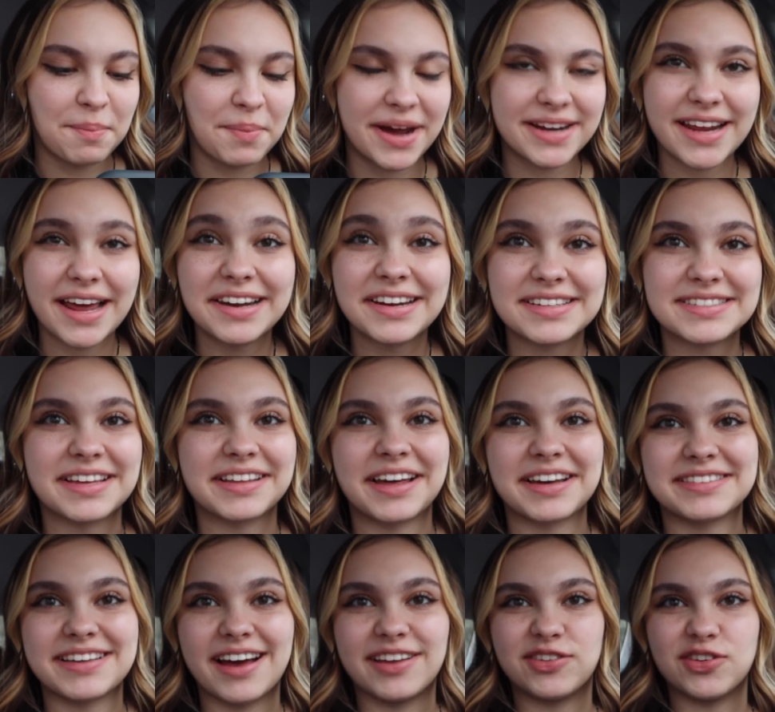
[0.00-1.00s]
My dad doesn't
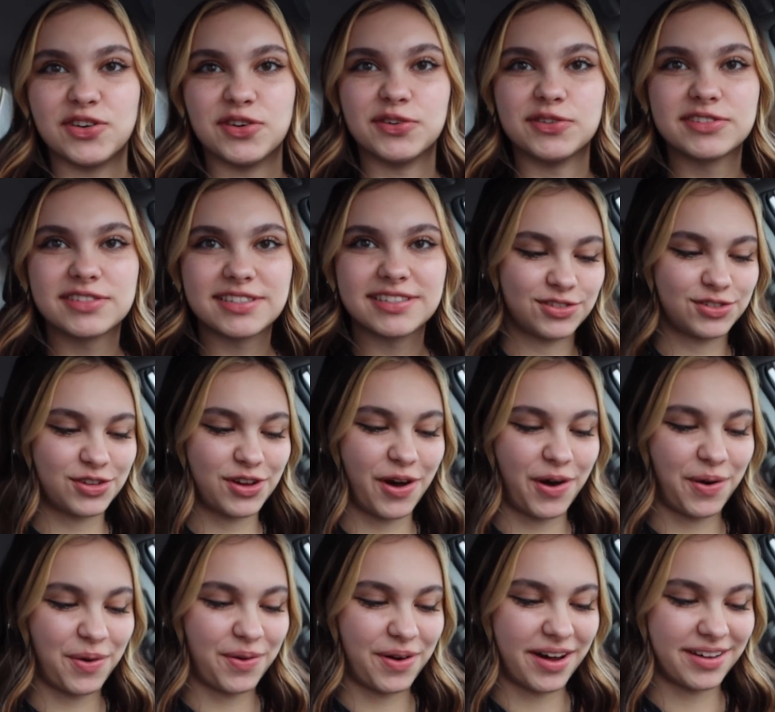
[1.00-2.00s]
like tattoos,
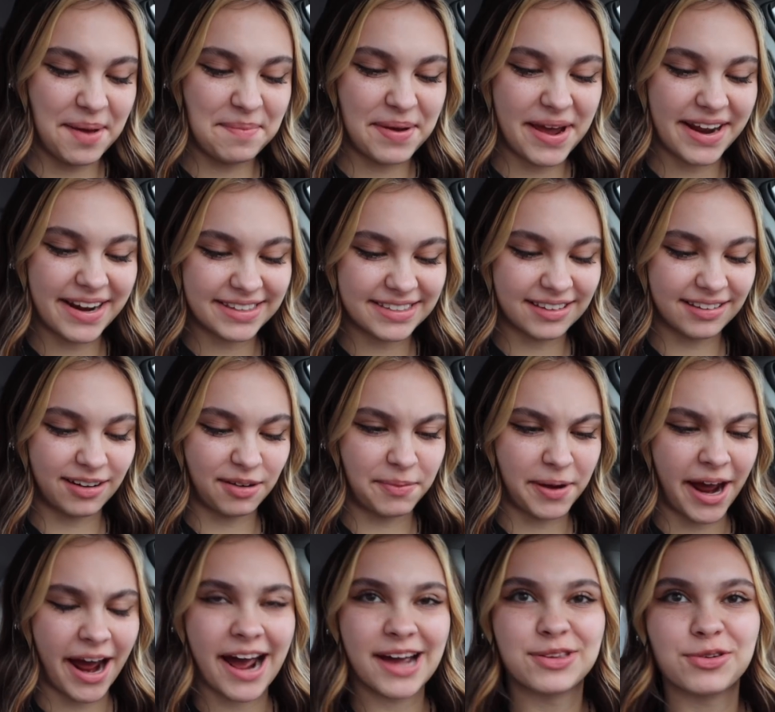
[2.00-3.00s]
so I panicked a little
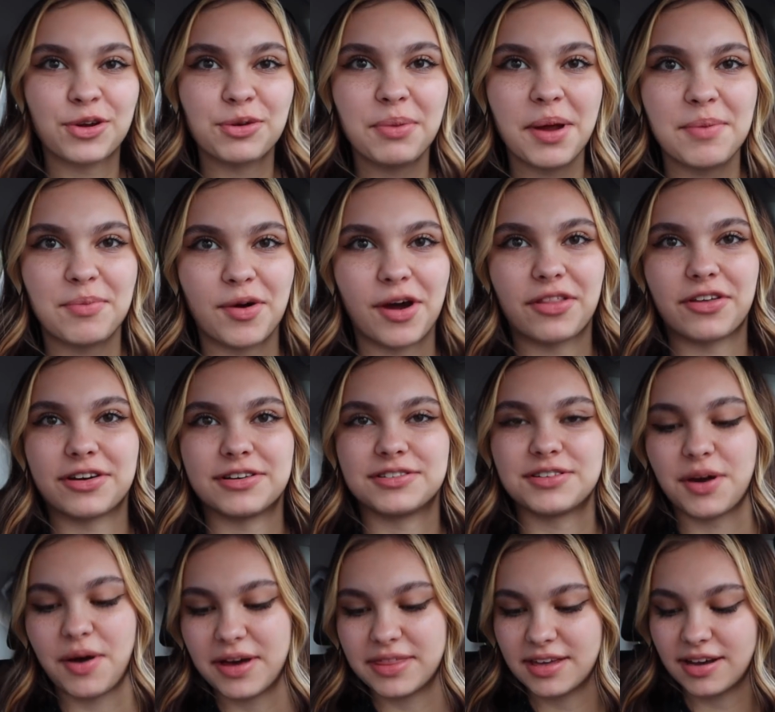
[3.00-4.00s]
bit. I told my brother,
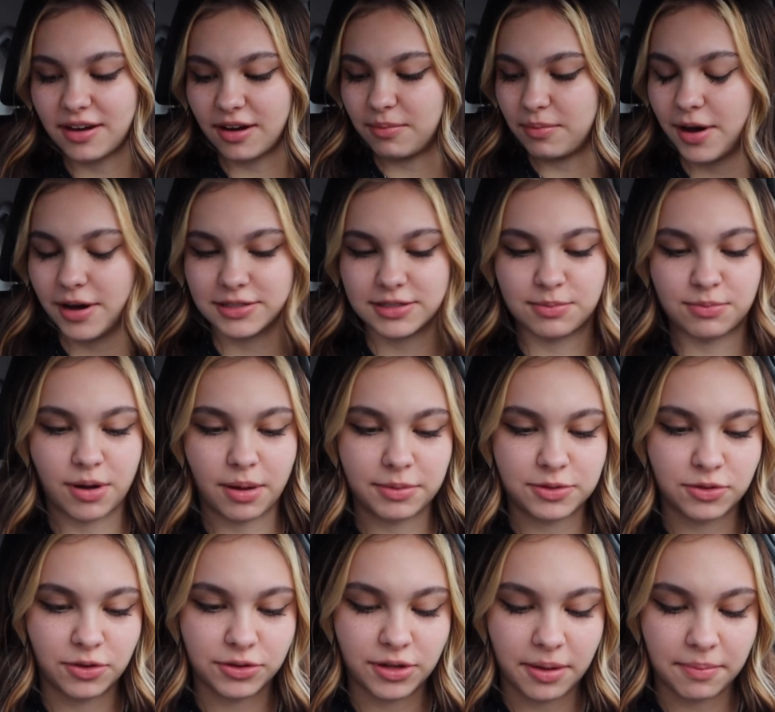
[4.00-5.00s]
so I think Austin probably
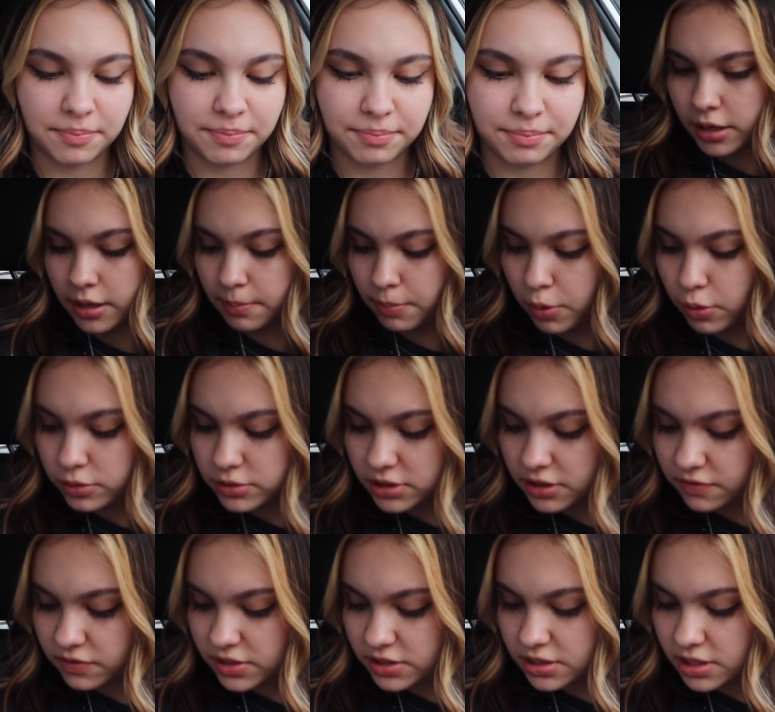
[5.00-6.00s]
told them.
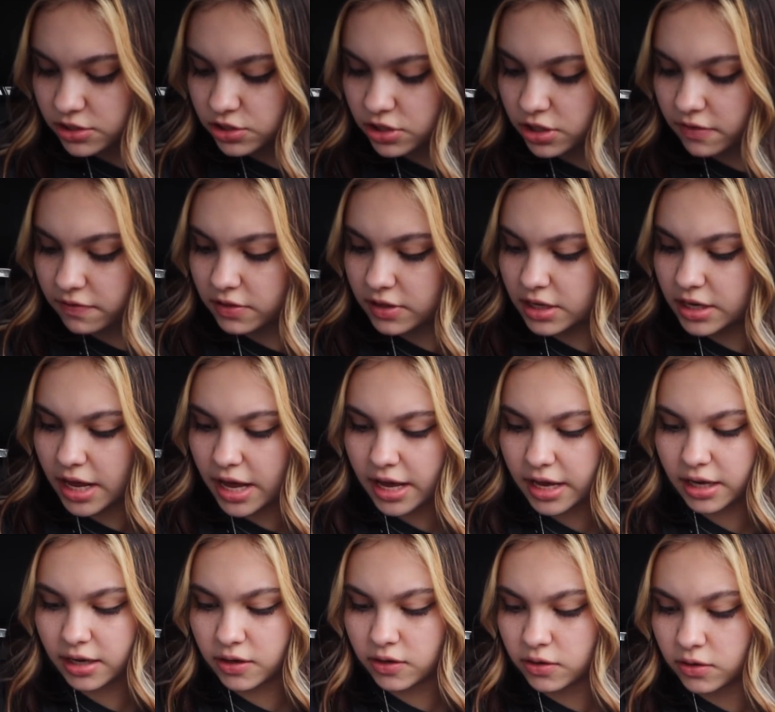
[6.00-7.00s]
Impulsive decision of the
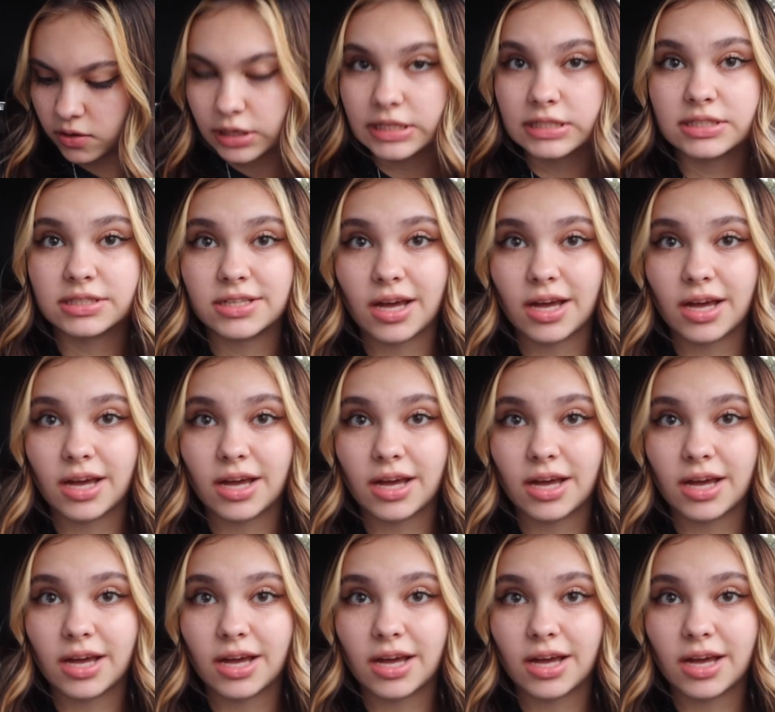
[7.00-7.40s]
day is